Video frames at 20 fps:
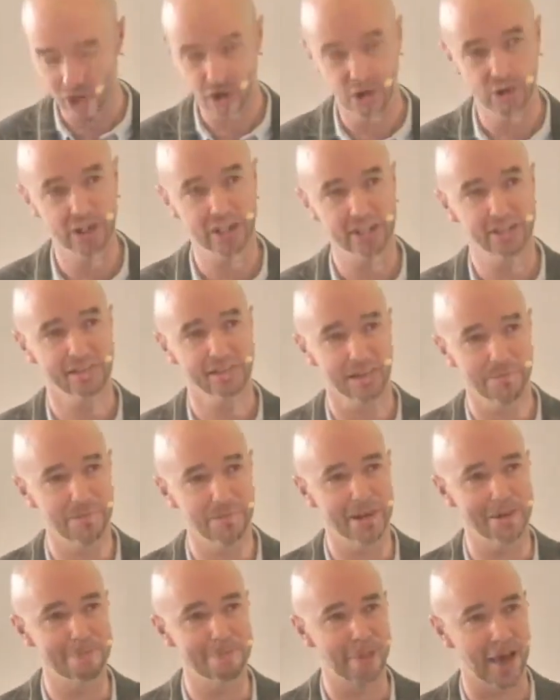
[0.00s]
something
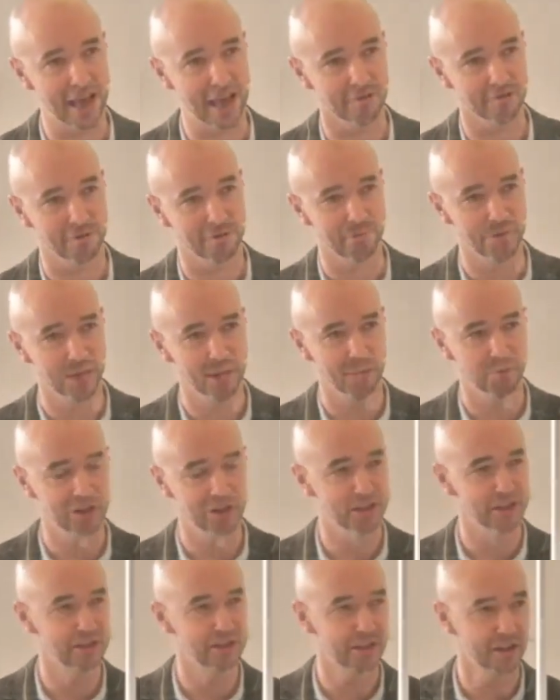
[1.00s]
back from me which is
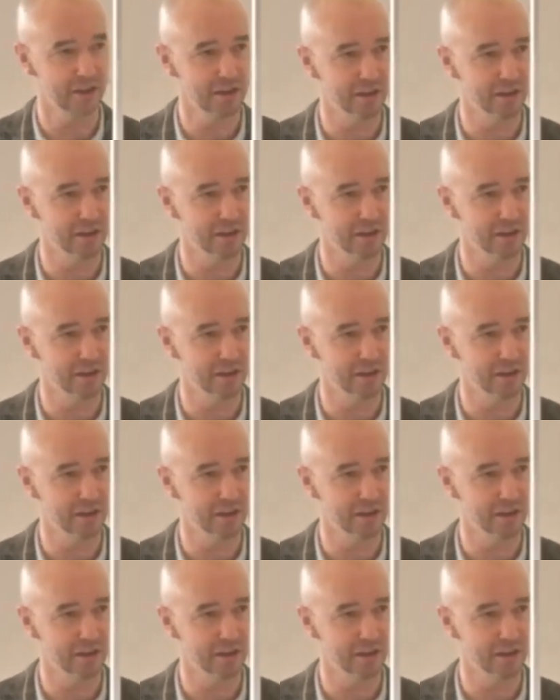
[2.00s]
good and which